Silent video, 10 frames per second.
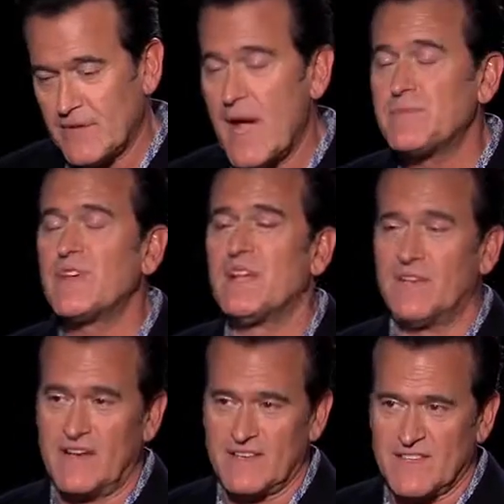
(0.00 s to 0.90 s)
Tom
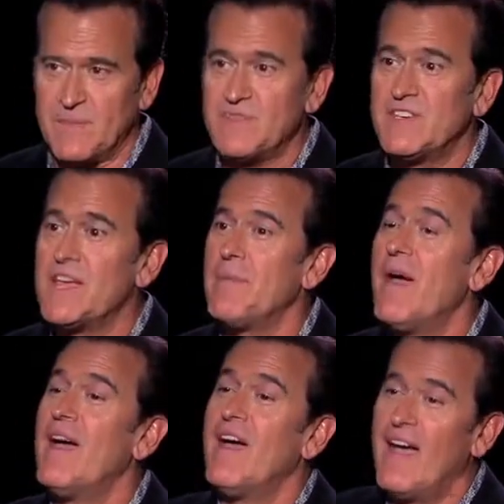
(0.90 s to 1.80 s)
Sullivan, next time you see
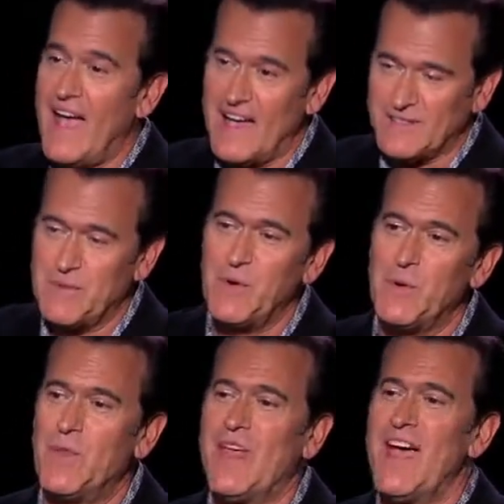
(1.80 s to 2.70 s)
him, ask him
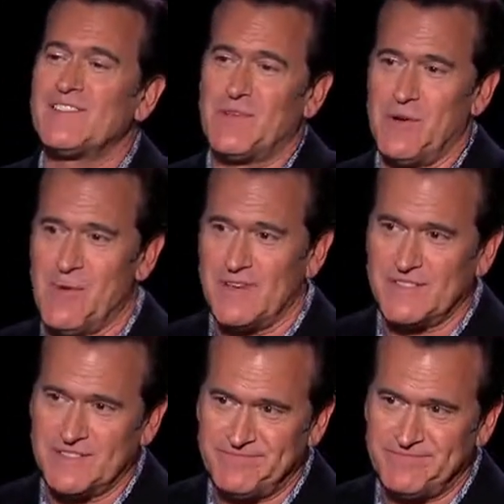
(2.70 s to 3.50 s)
who the asshole was.